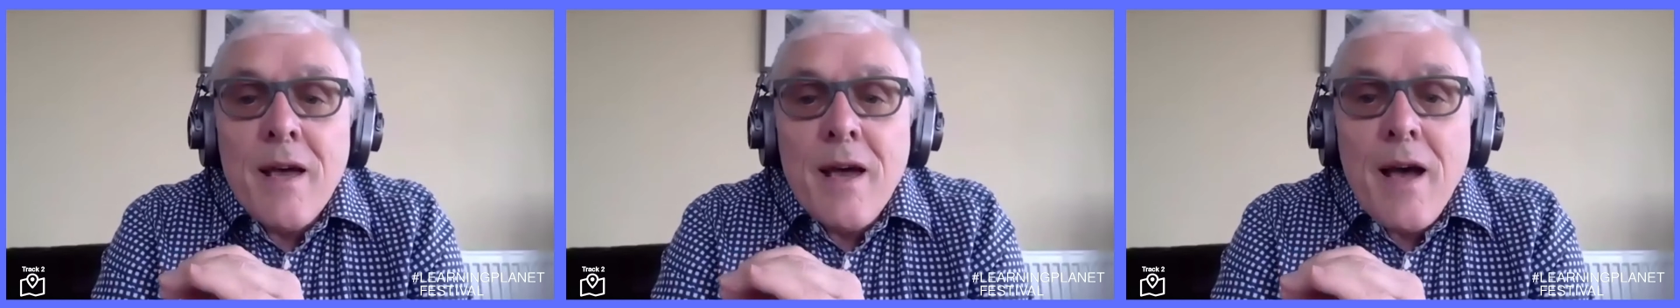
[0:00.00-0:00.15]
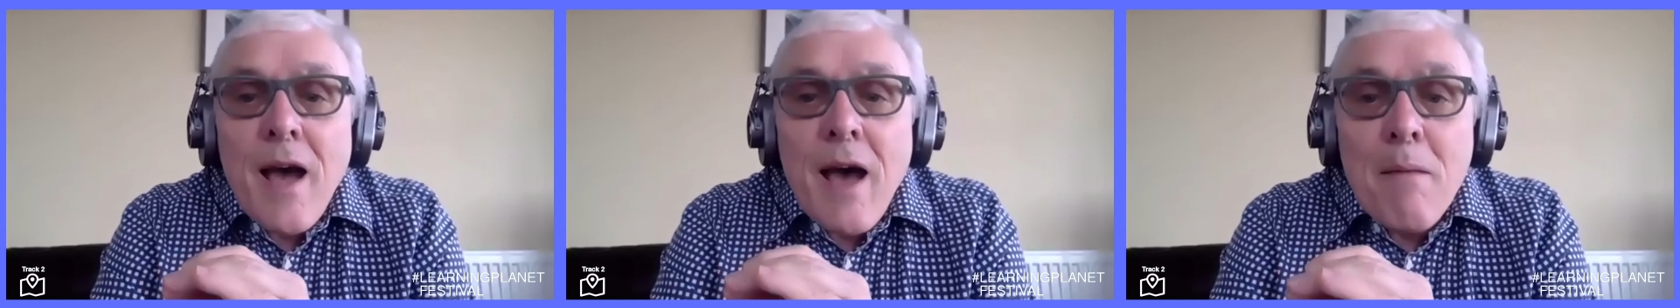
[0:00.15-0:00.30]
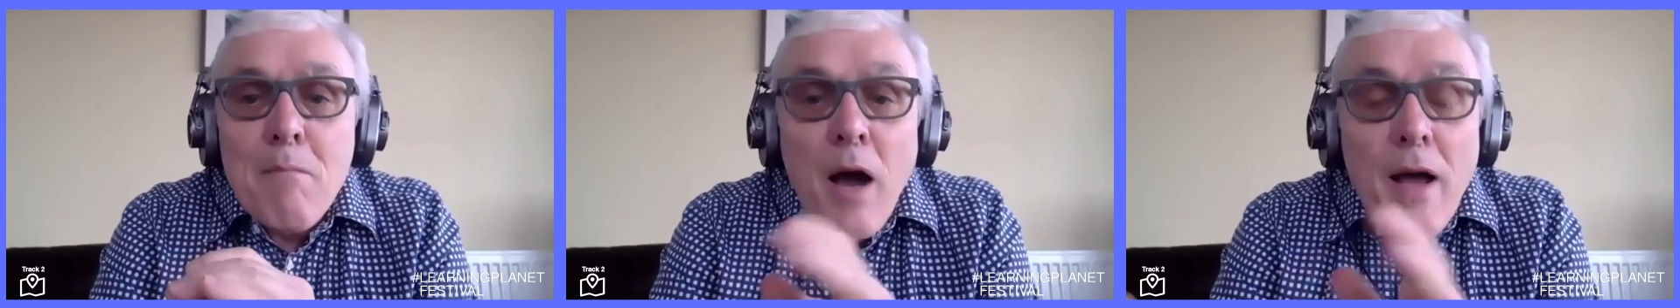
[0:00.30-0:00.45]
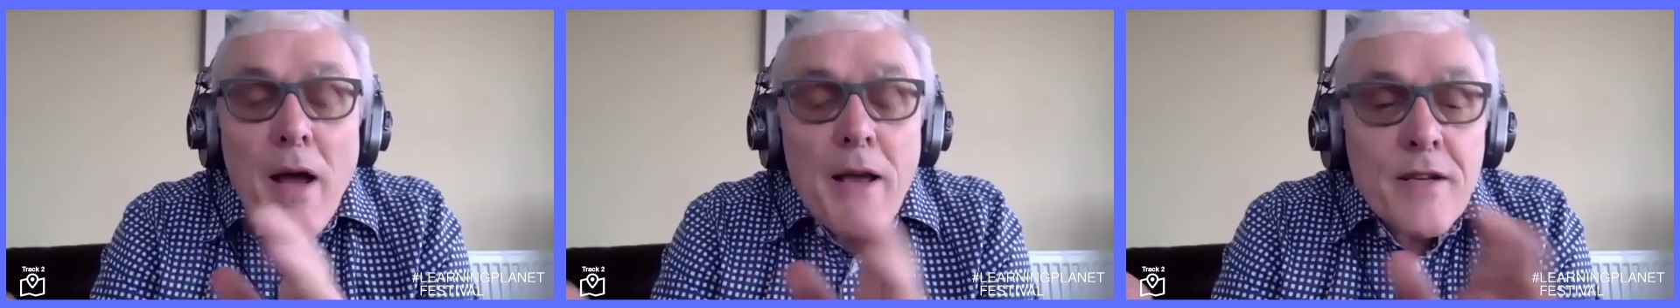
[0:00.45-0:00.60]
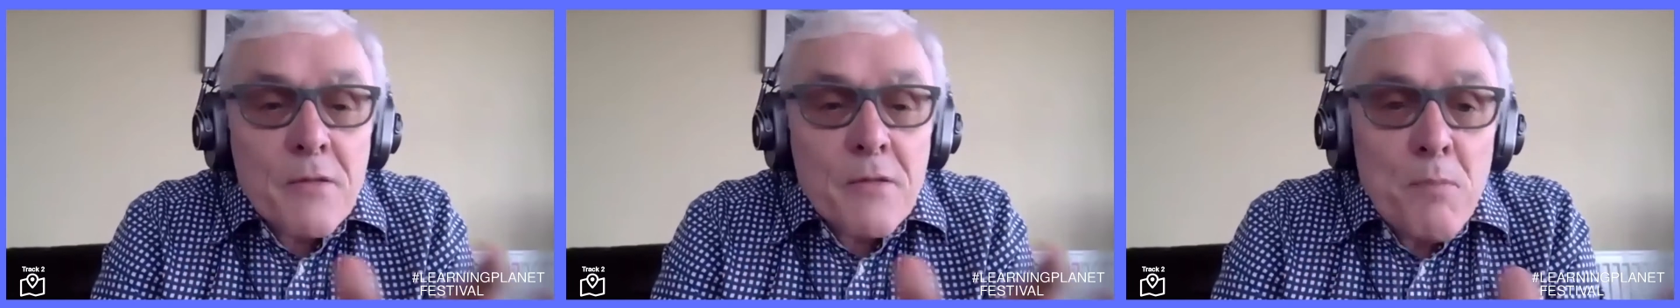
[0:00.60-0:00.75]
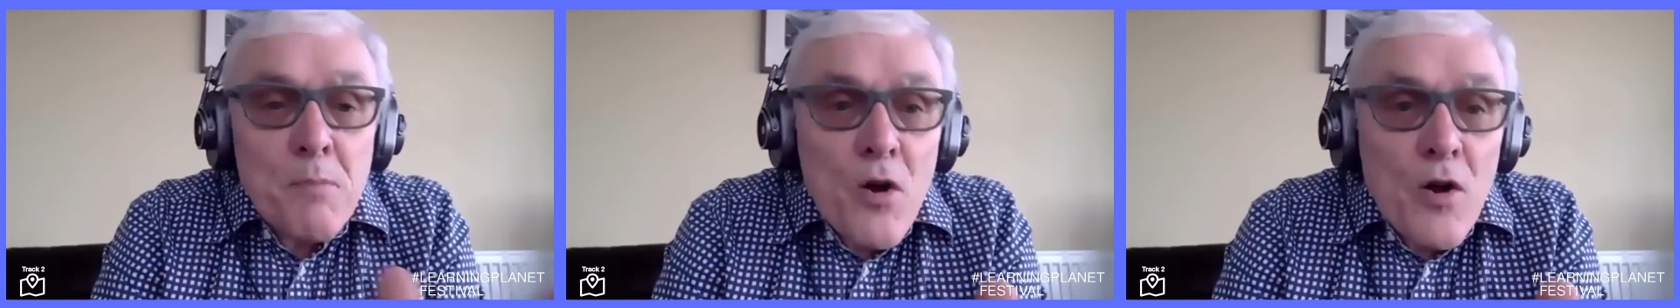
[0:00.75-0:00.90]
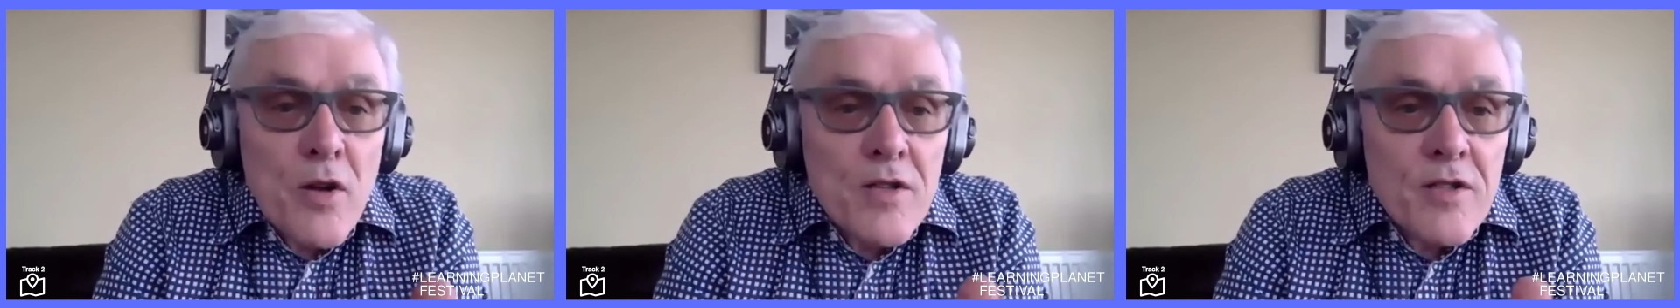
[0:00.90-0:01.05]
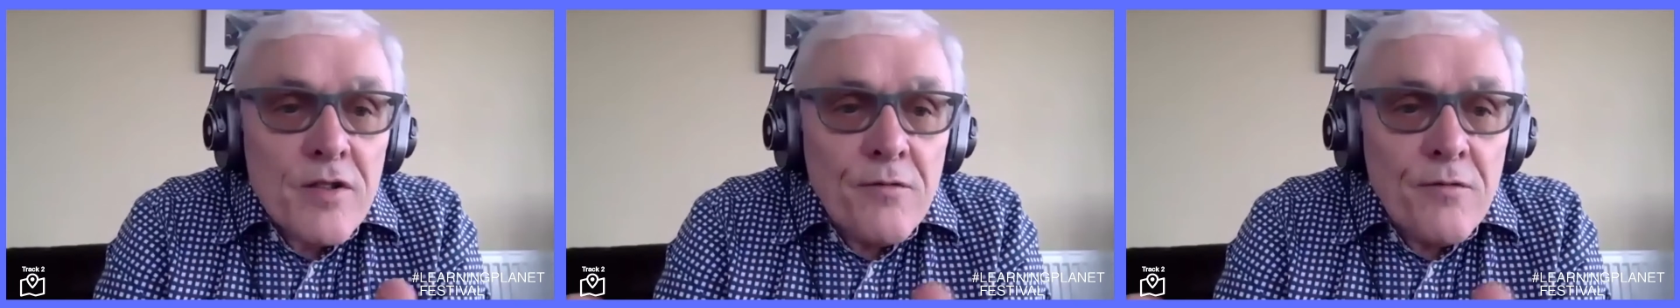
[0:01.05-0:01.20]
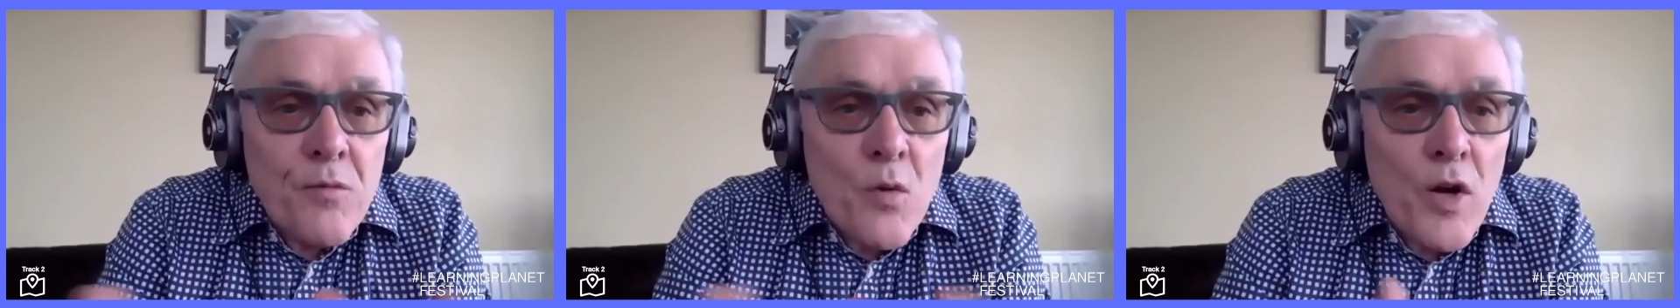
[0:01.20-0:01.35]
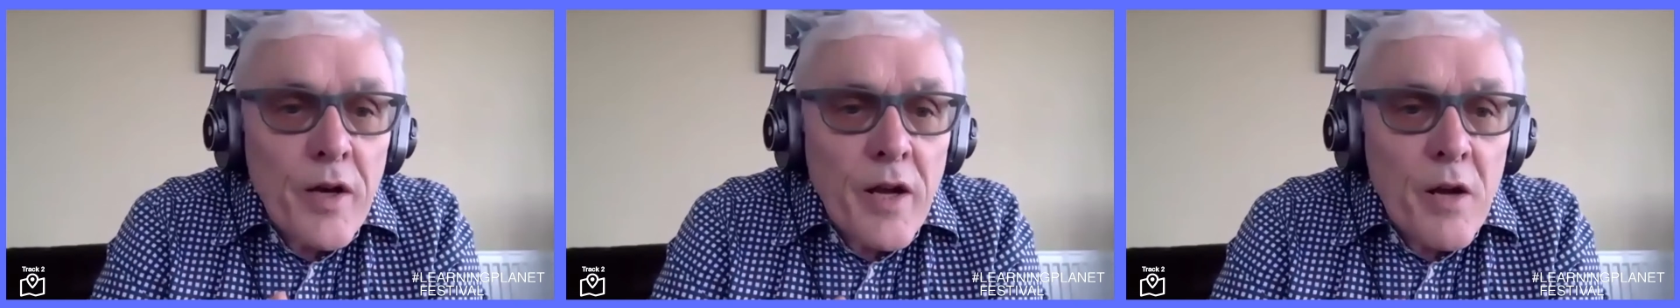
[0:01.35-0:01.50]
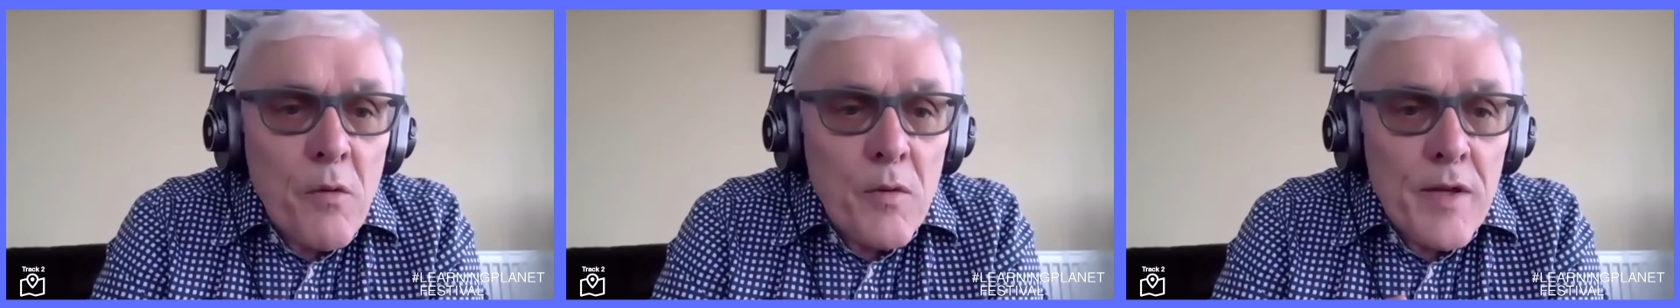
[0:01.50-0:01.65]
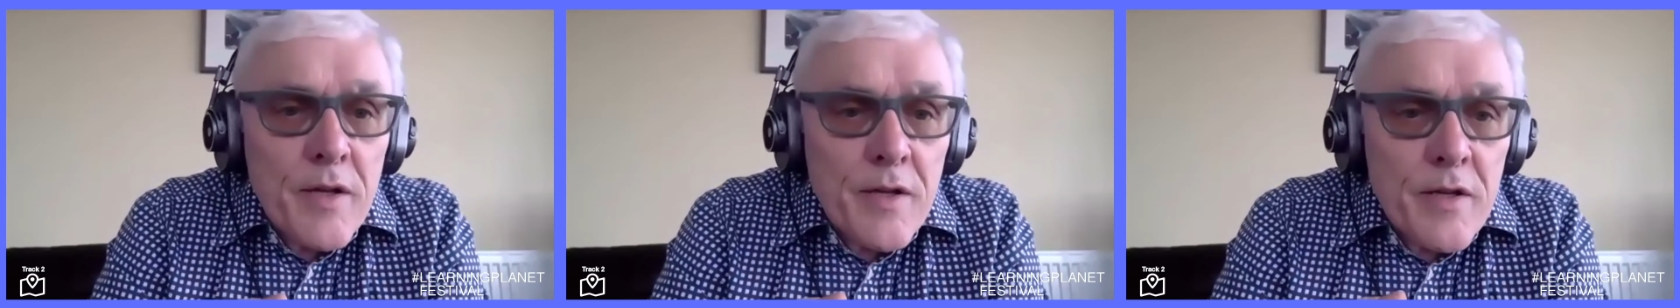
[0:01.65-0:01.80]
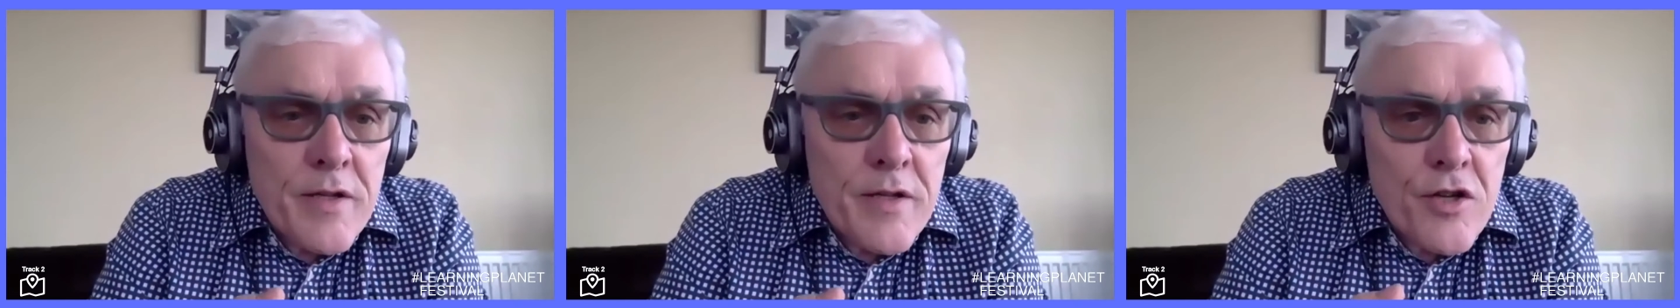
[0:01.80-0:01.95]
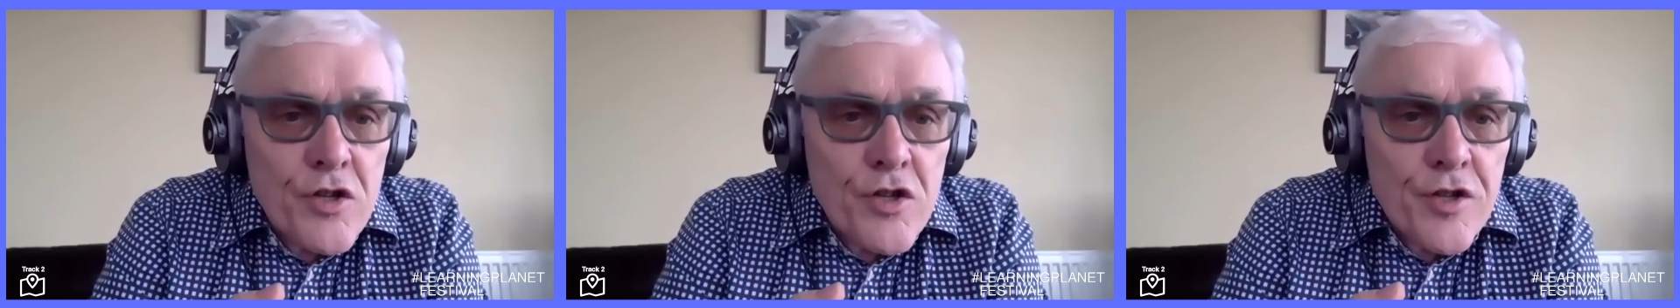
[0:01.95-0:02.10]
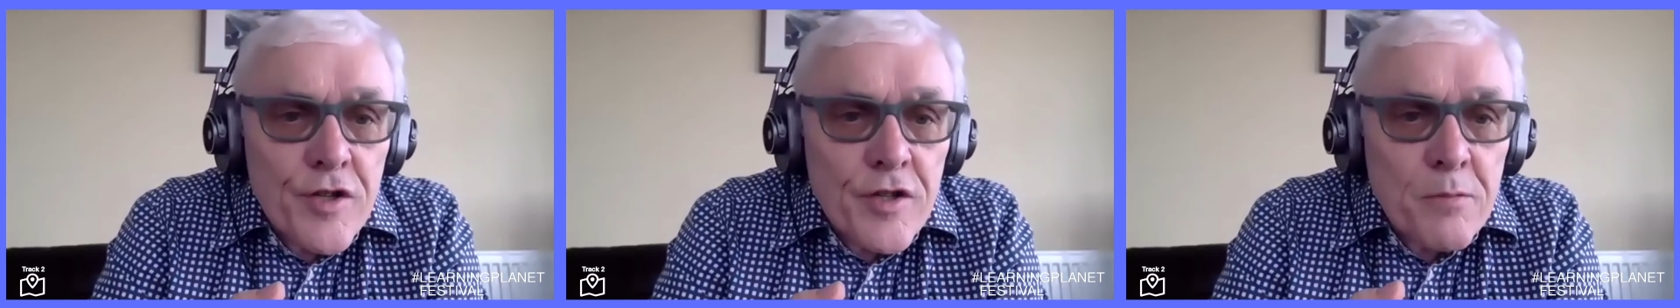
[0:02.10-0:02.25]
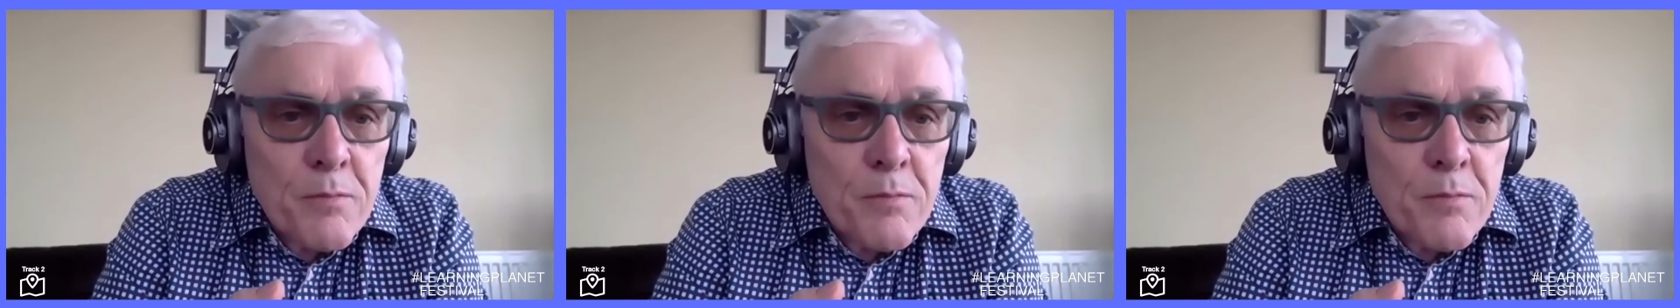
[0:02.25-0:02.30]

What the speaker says: and my experience of working with indigenous